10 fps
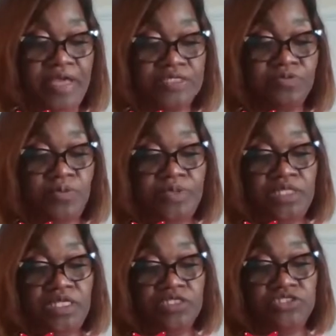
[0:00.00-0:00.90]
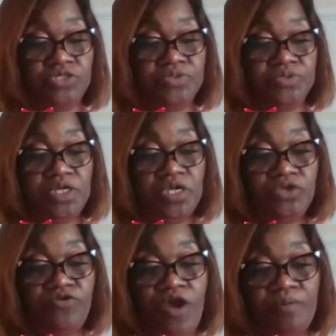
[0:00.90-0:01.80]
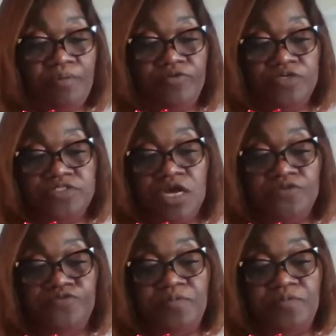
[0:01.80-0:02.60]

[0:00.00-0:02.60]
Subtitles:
that's what we need to do. Trauma results